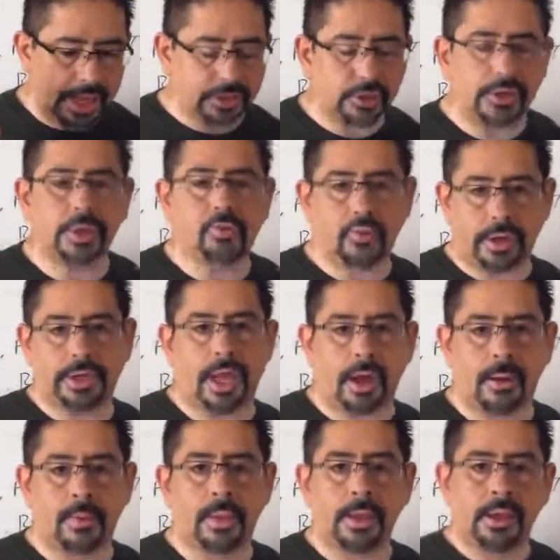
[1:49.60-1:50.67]
I'll tell you this right
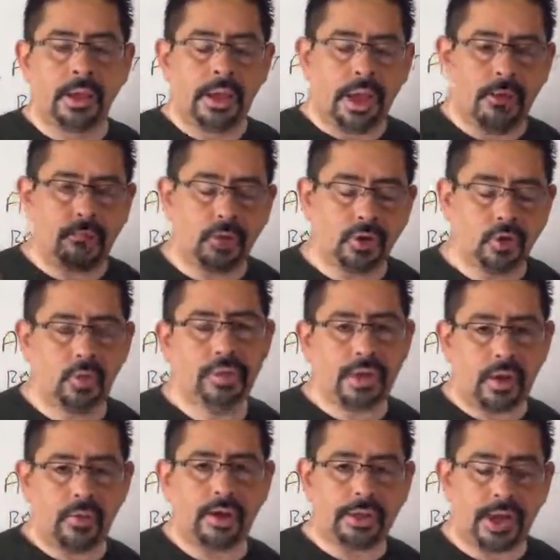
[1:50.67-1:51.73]
now. If you're doing
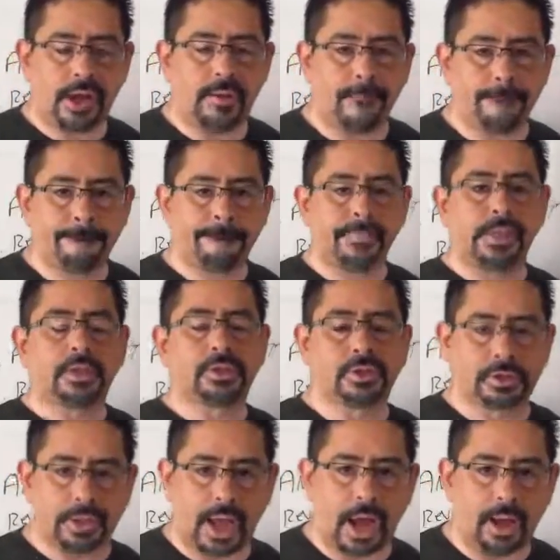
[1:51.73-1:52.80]
that right now,
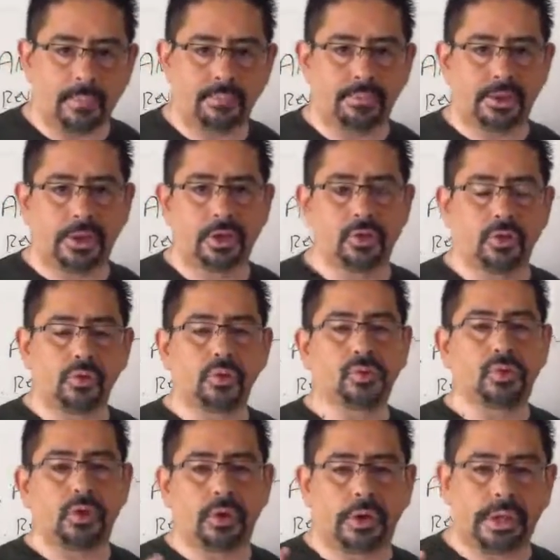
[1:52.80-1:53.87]
stop, because
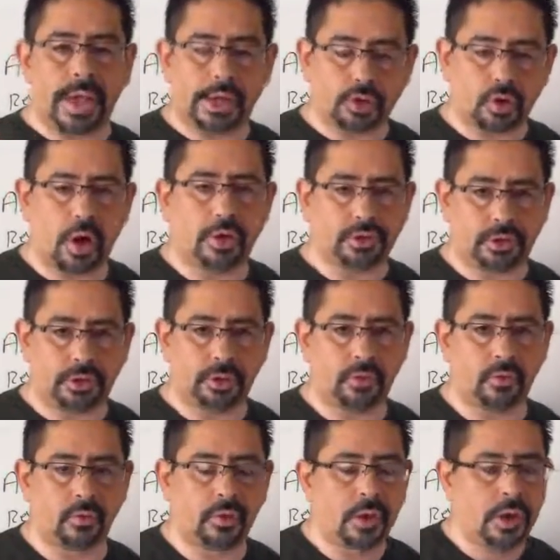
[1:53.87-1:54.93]
Google's going to catch on to
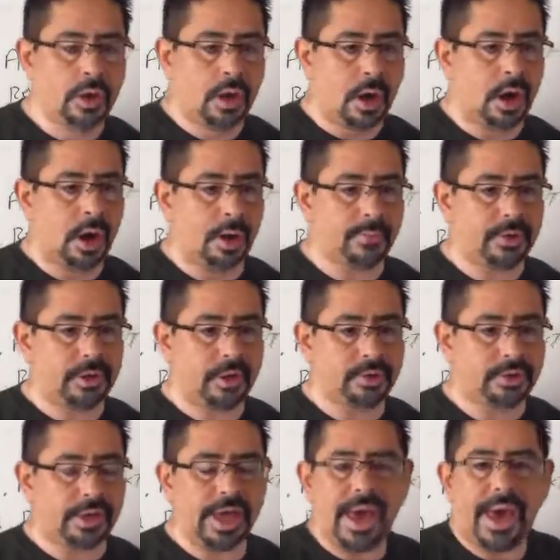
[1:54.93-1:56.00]
you
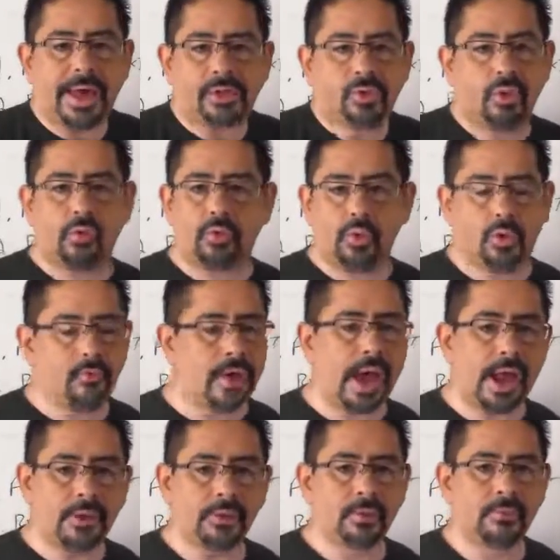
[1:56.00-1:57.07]
because it has no real
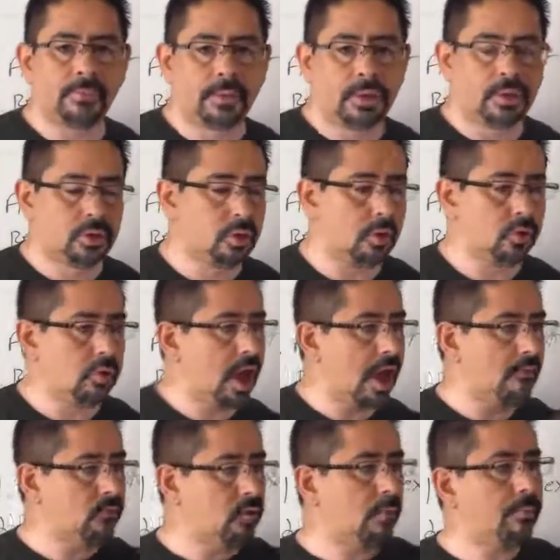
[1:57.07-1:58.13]
value. So you
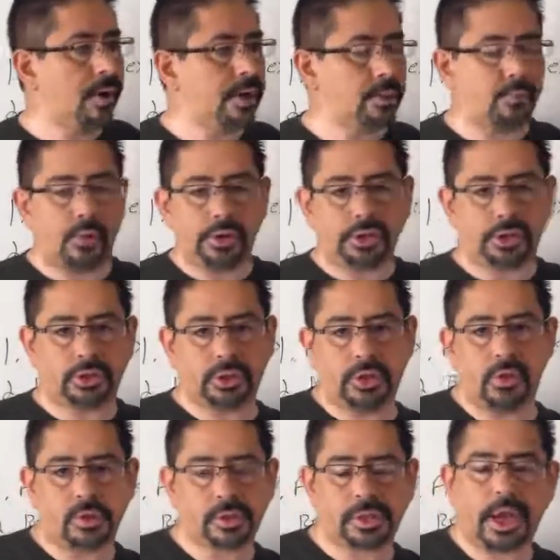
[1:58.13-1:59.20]
have your buddy pointing
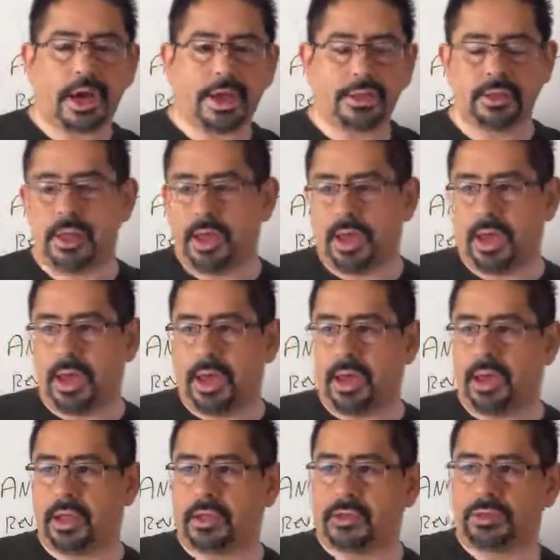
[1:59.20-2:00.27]
to your site,
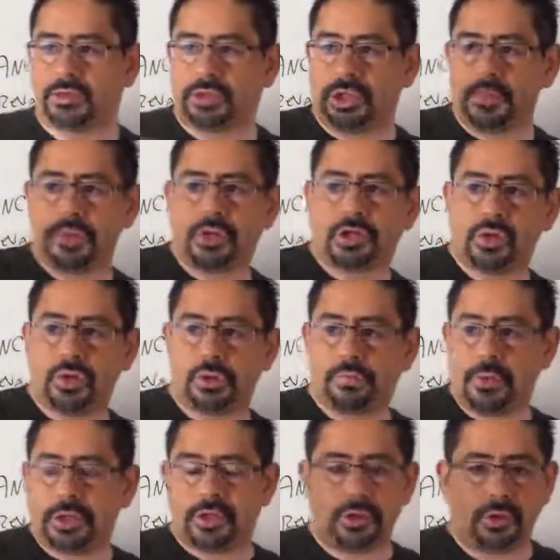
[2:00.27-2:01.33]
and Jimmy Joe's
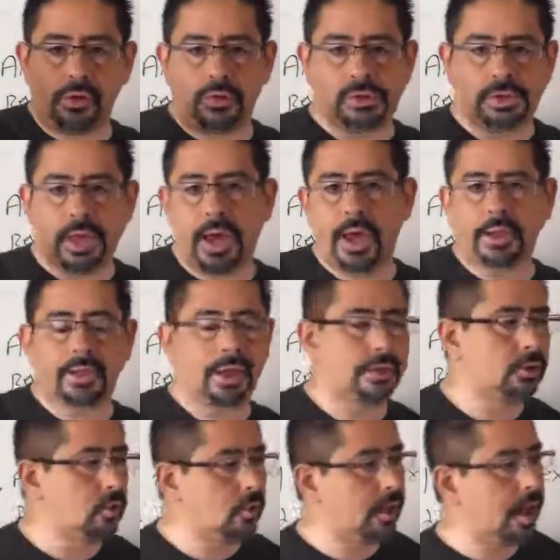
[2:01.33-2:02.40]
pointing to your site,
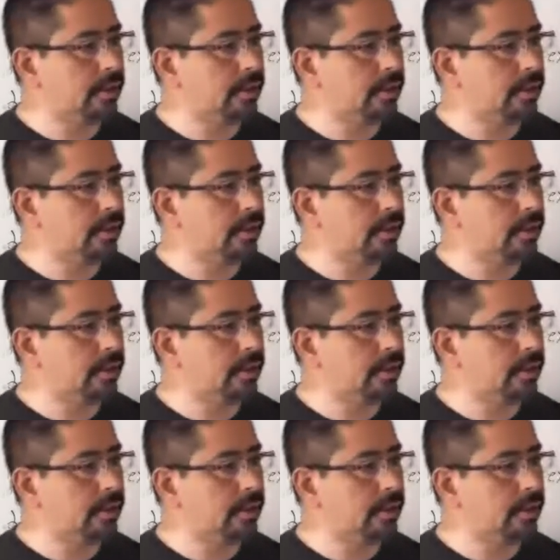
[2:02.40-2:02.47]
and you